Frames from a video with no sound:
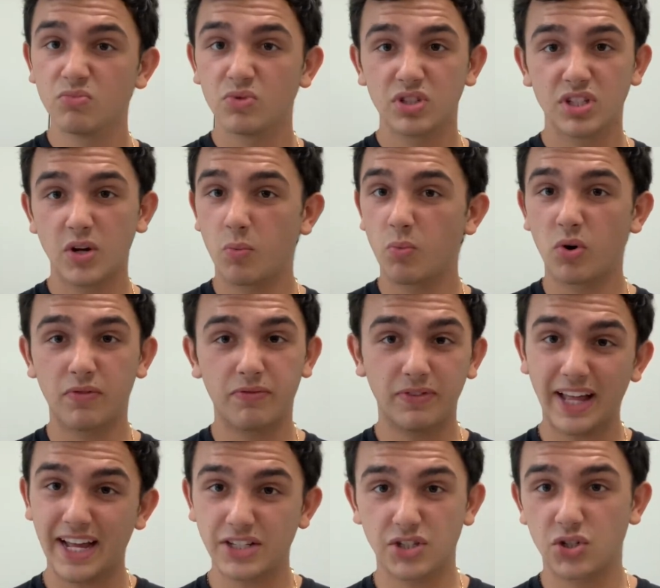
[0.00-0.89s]
somewhere
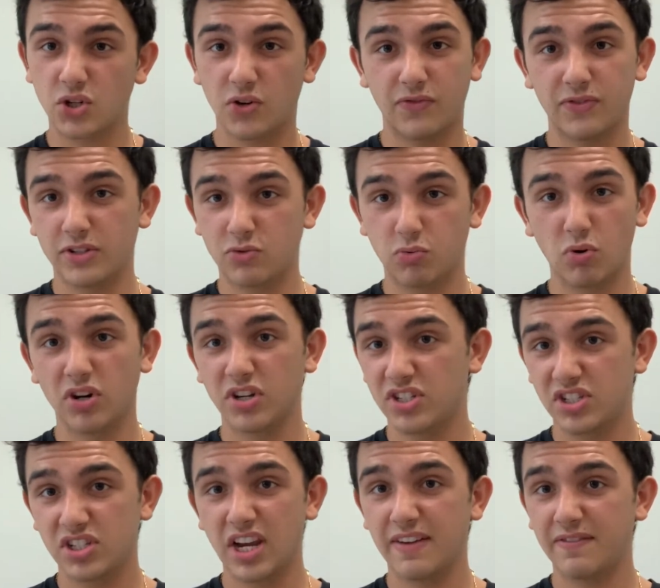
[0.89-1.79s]
flat surface where
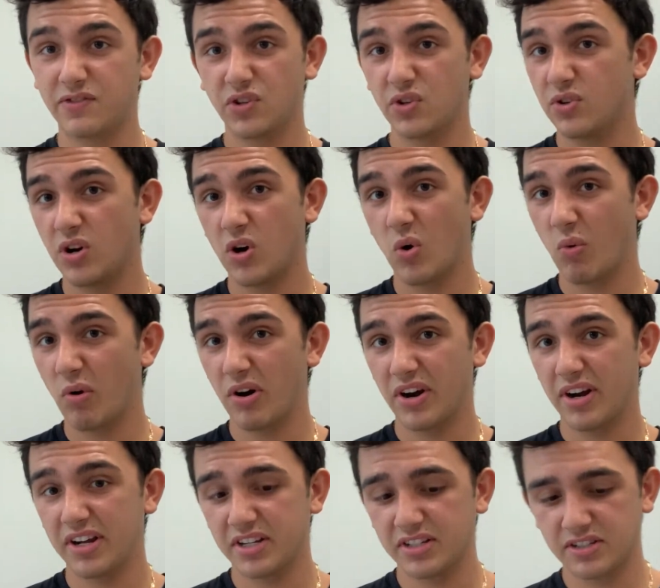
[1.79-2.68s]
it's safe so you know where
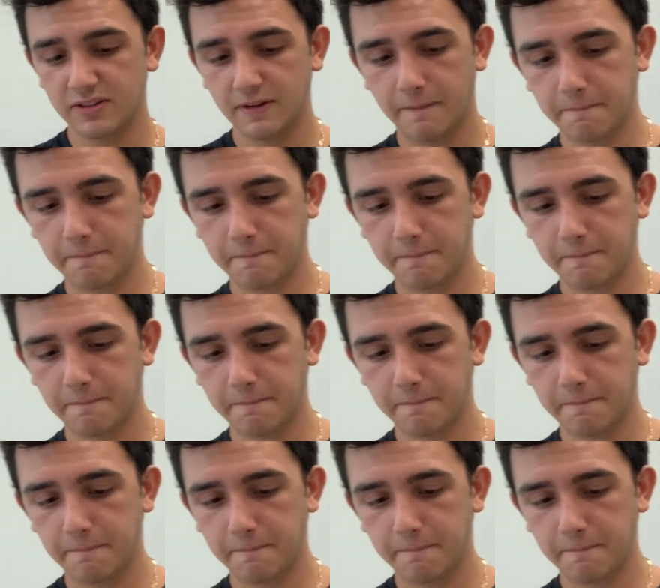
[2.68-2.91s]
it is.